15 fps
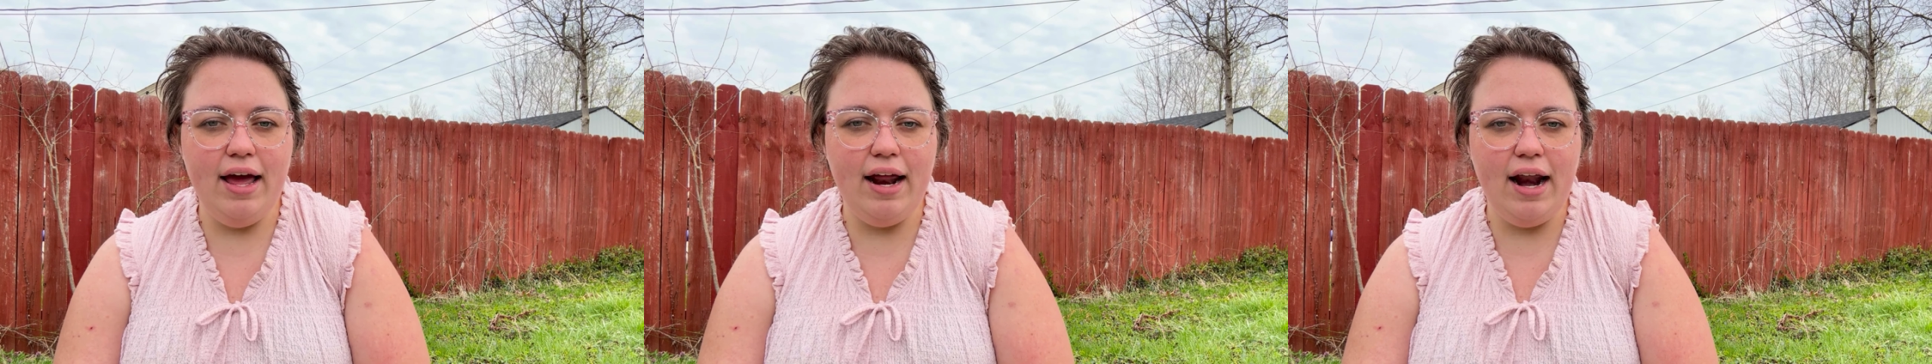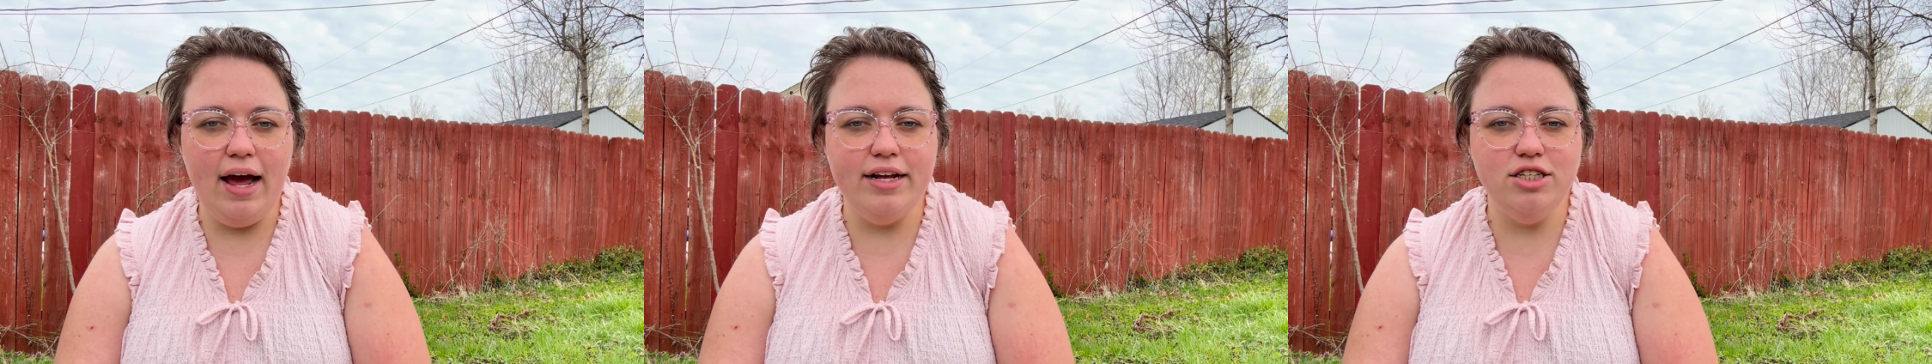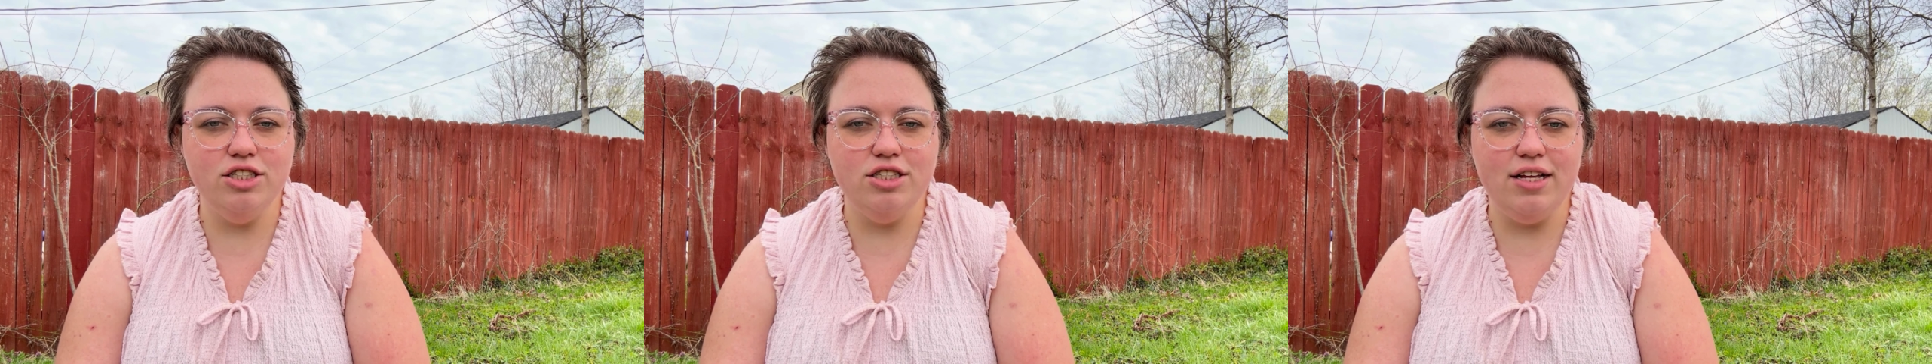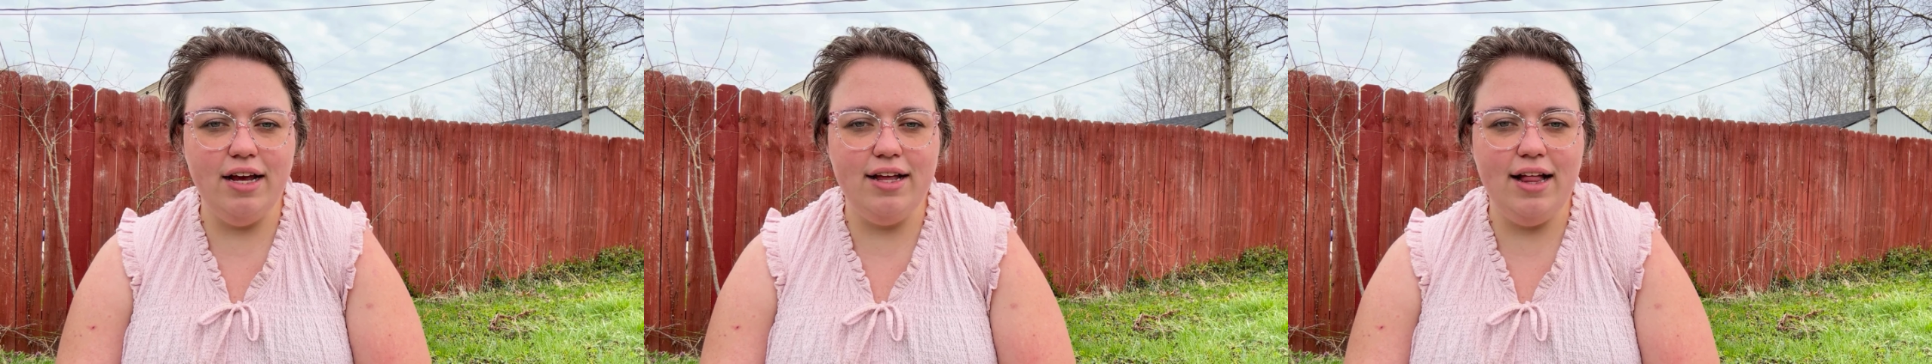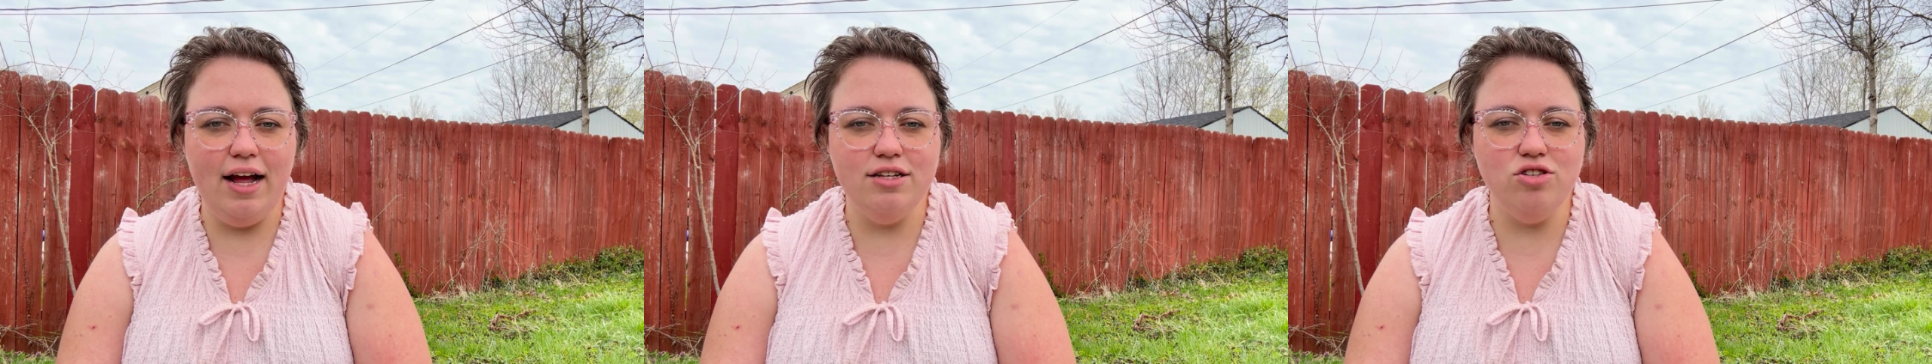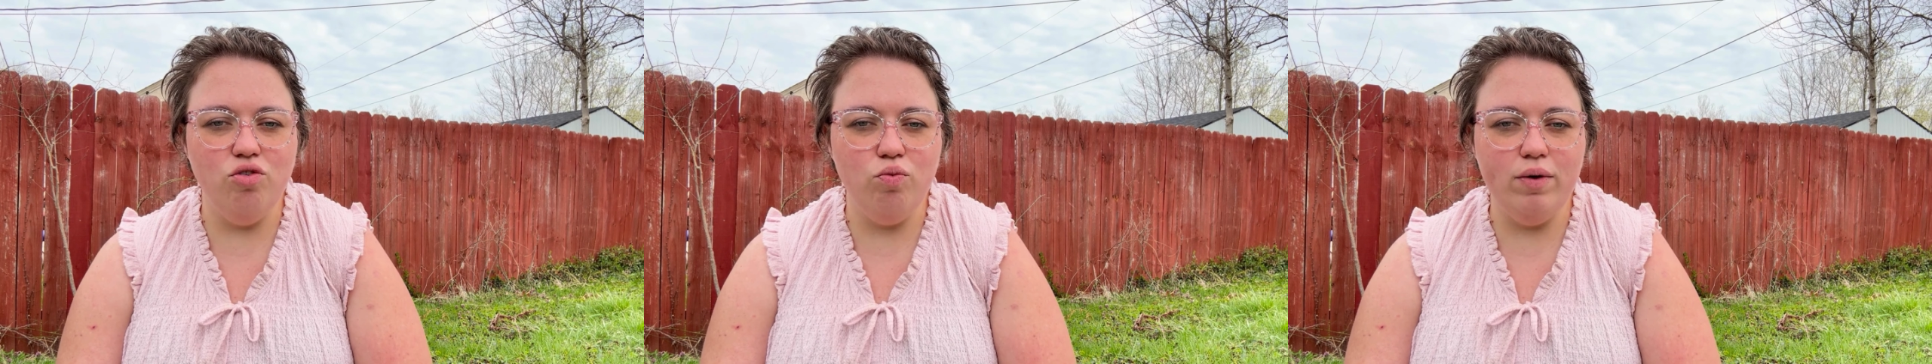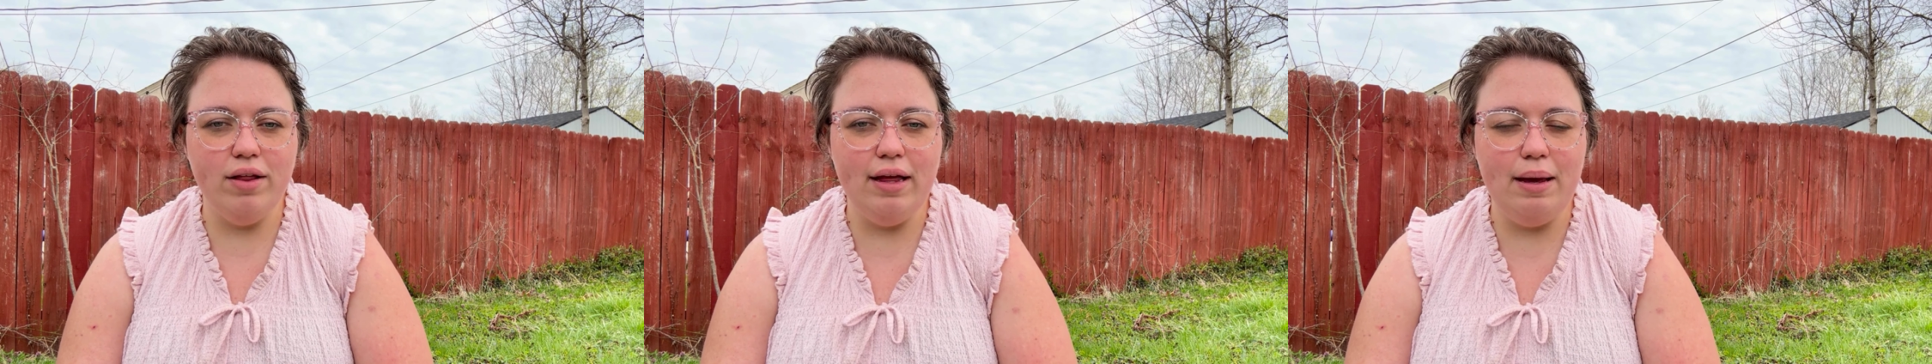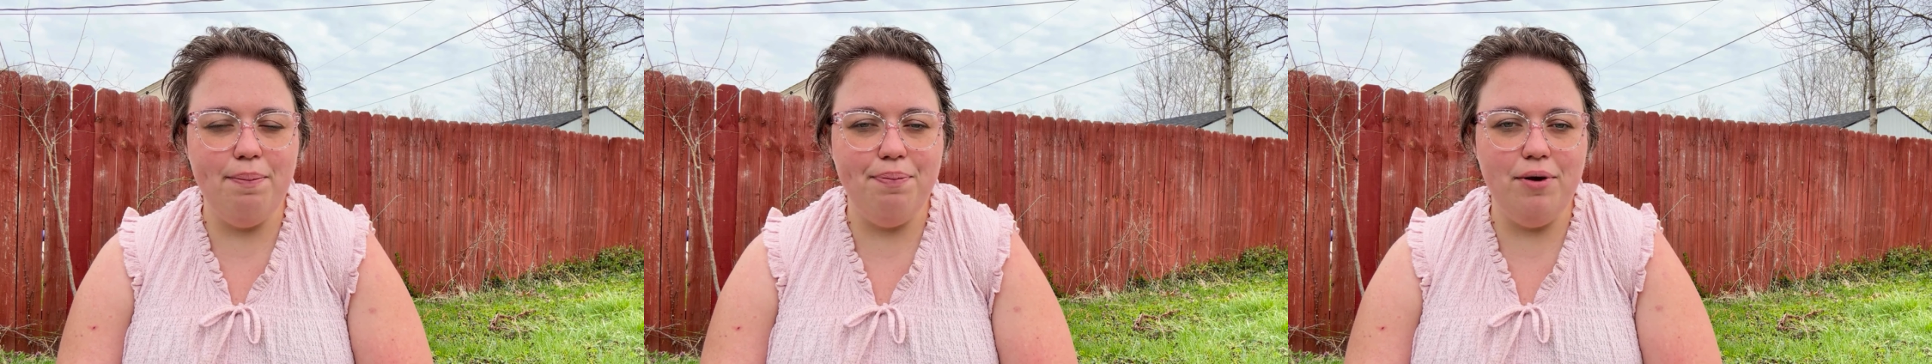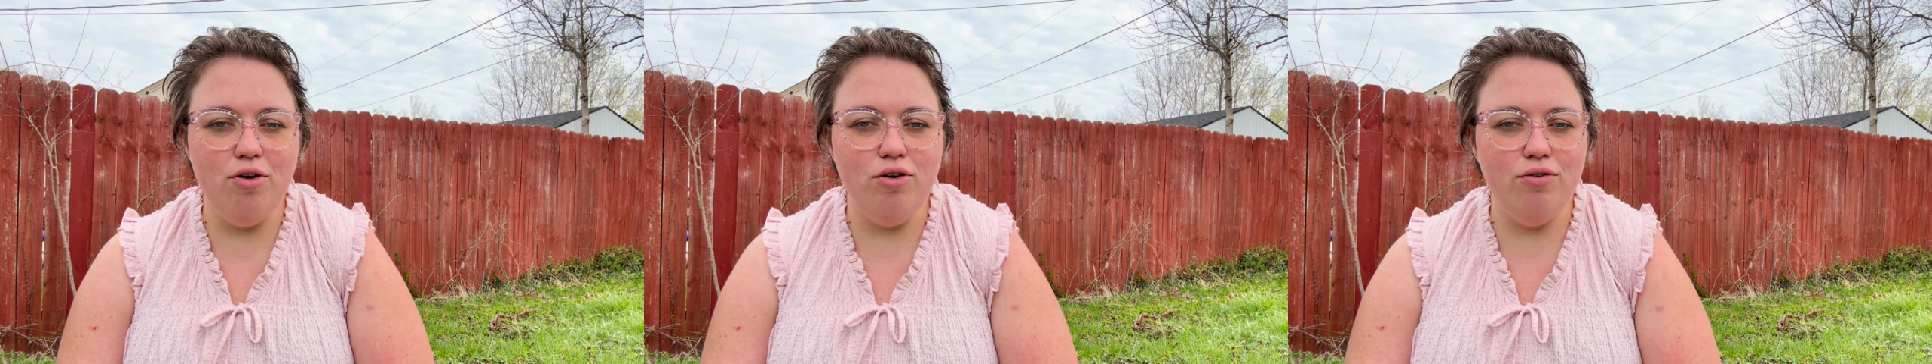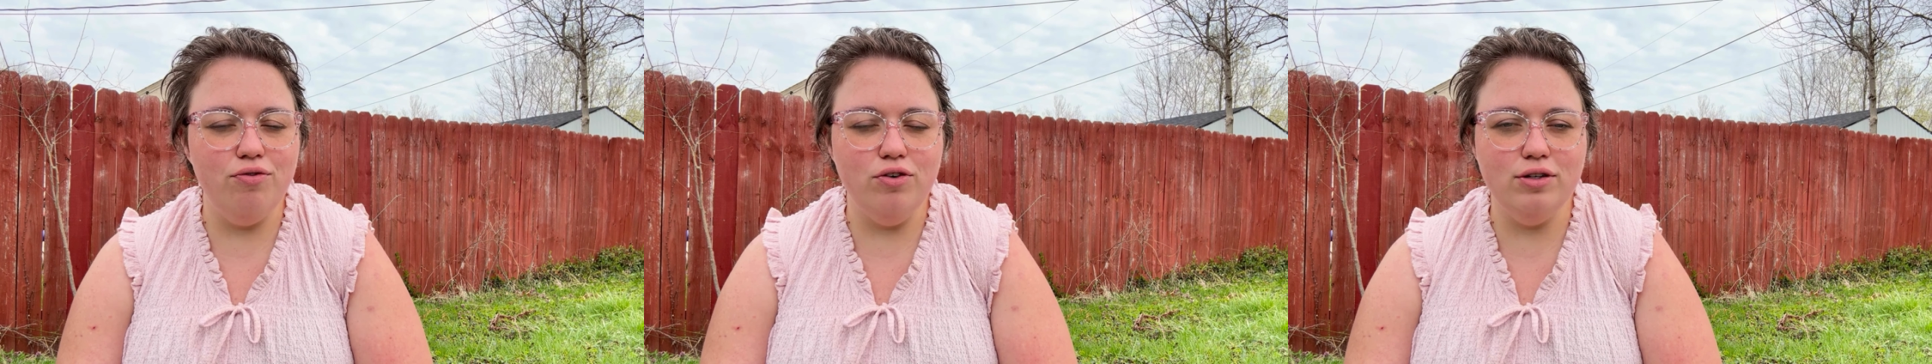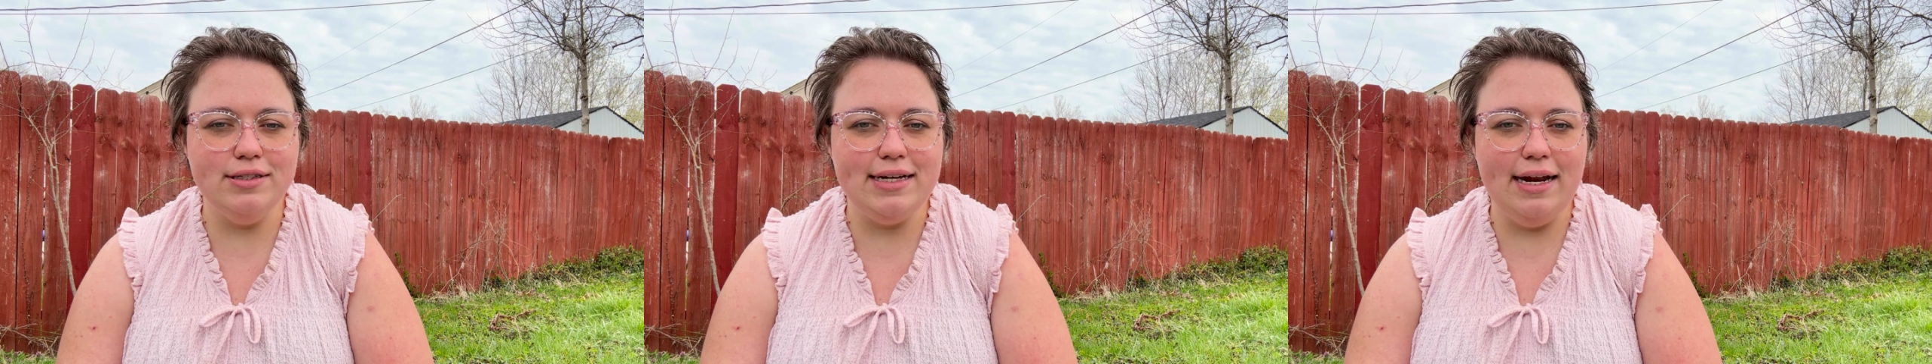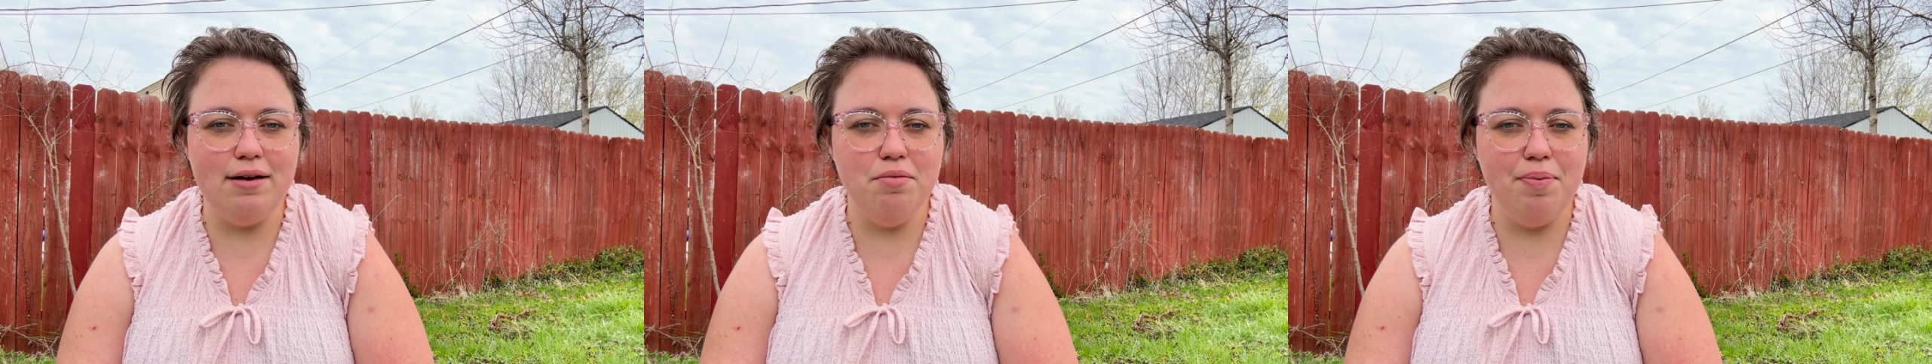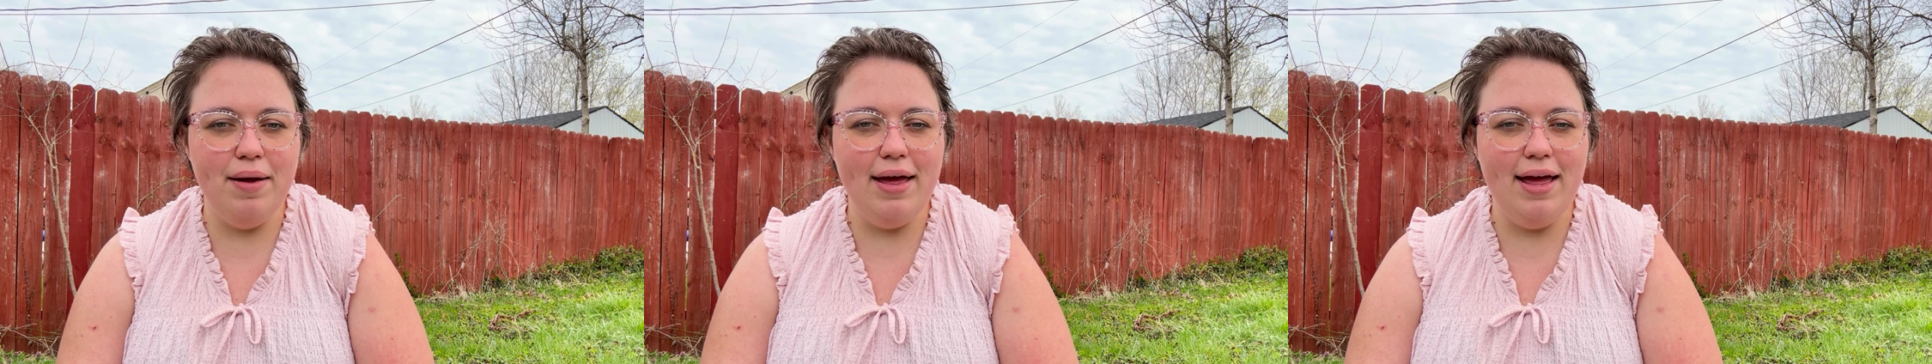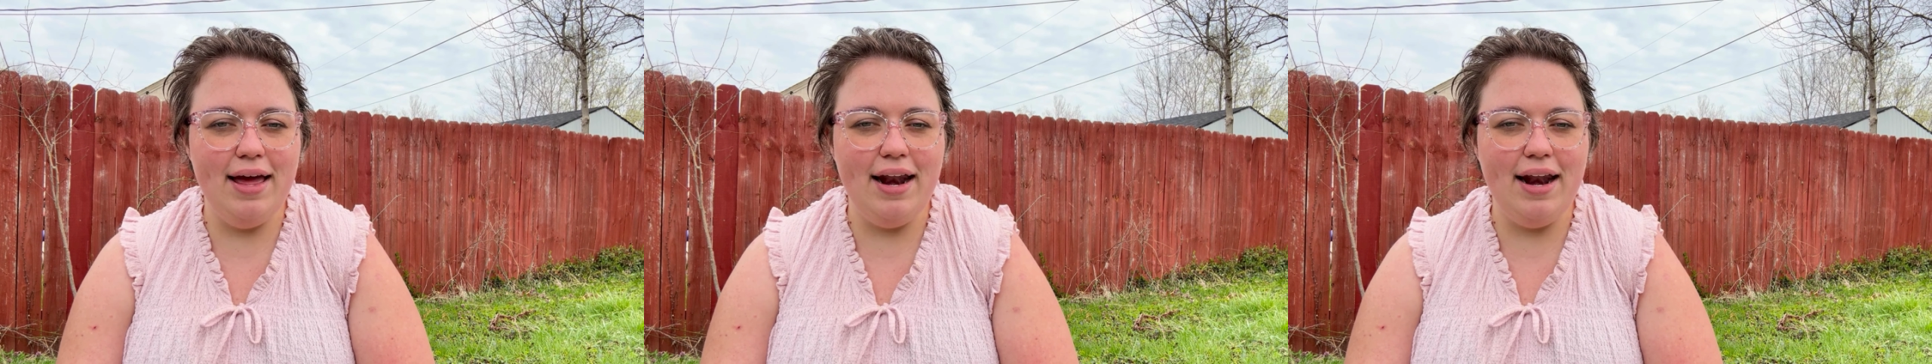and I just think that's a really beautiful sentiment,